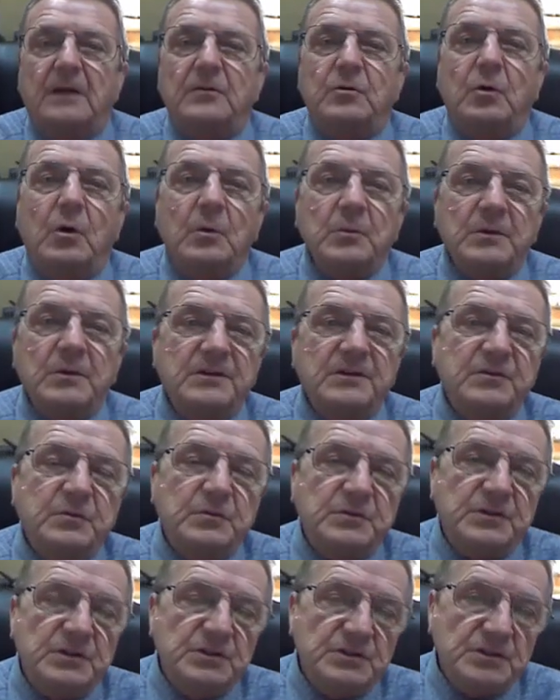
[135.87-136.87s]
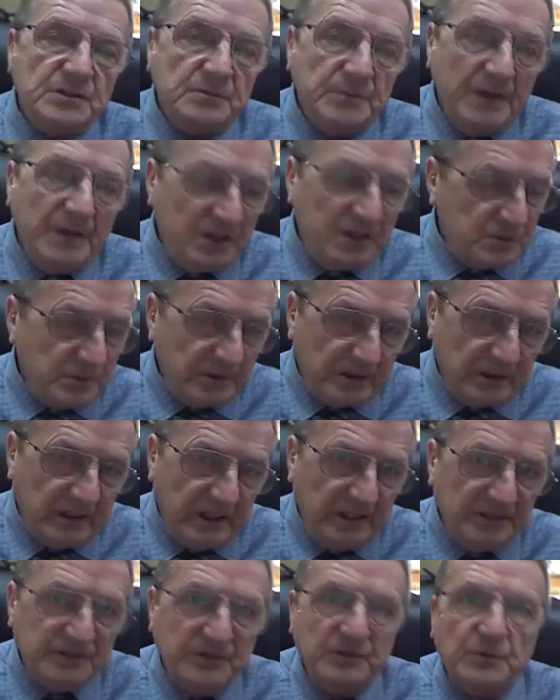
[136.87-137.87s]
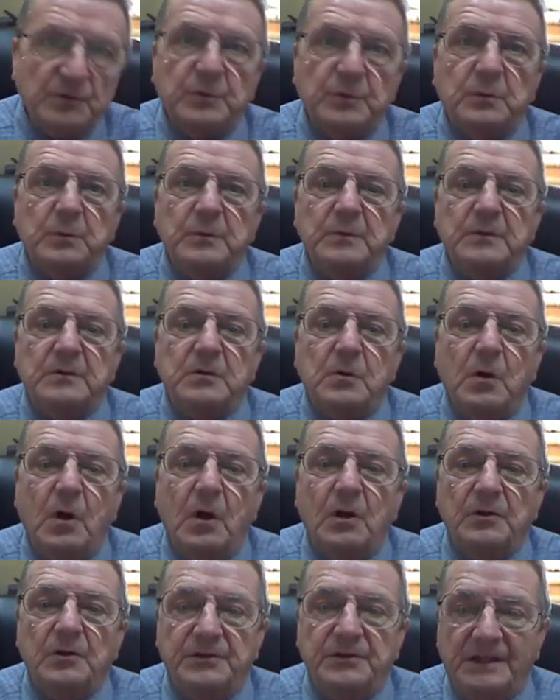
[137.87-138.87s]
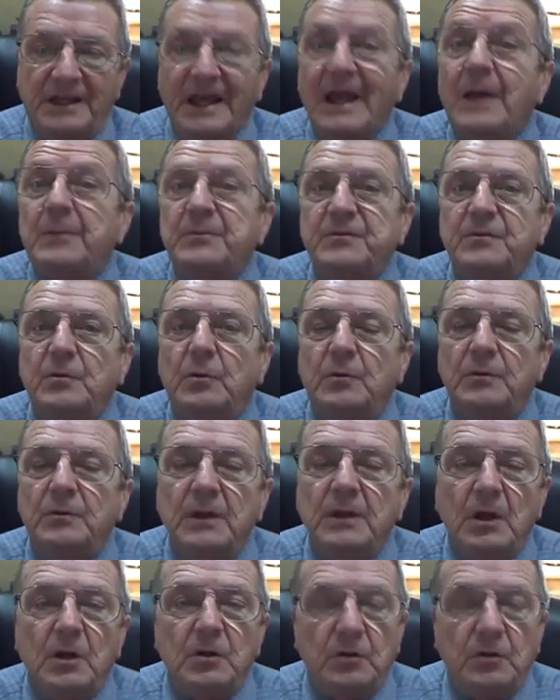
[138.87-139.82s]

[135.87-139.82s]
Now, normally the strategic management class is what we would call the capstone.